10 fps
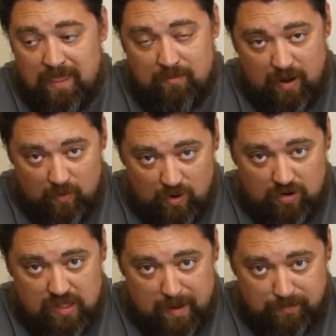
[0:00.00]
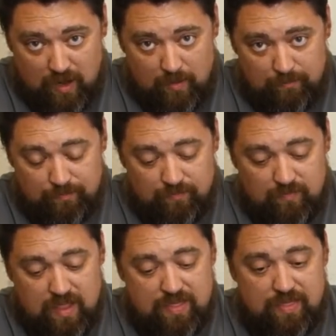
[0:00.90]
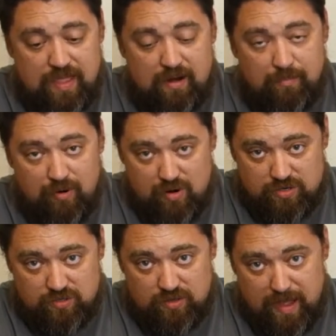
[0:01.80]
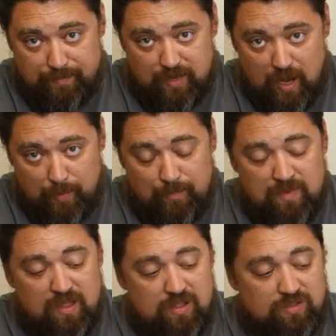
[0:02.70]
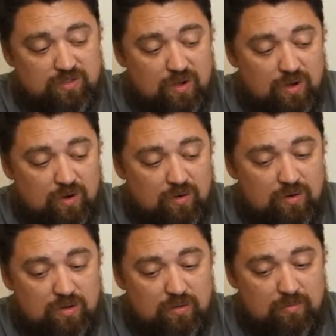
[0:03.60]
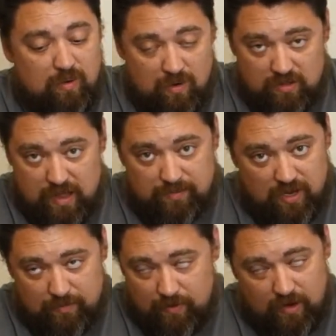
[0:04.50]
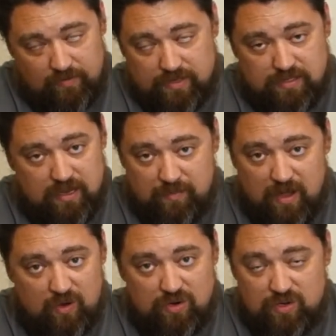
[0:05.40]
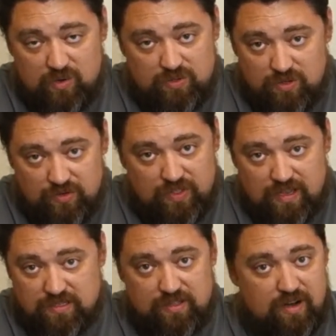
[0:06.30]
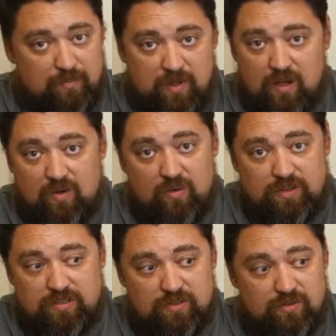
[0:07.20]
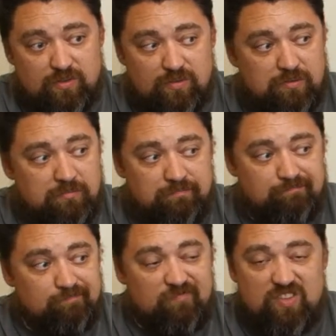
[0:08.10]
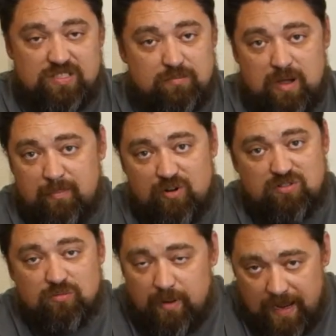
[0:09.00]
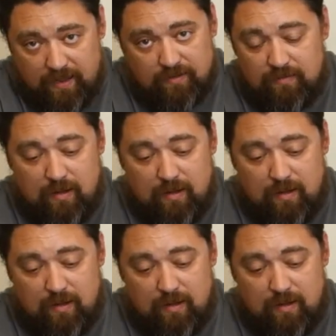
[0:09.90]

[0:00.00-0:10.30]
My work laptop and then a personal laptop. So my work laptop, obviously I'm not going to do certain things on there. I'm not going to visit my personal bank.